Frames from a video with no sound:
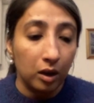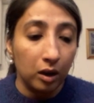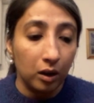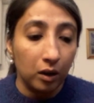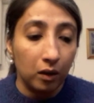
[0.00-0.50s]

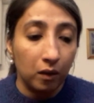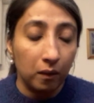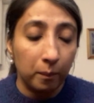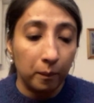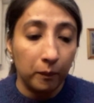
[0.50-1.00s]

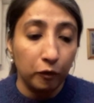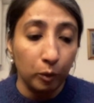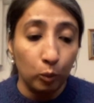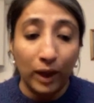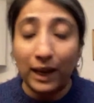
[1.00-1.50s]

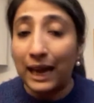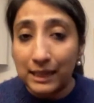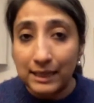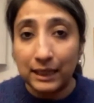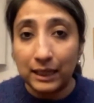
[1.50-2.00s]
from where I
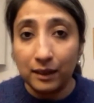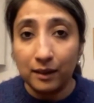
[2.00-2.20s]
see,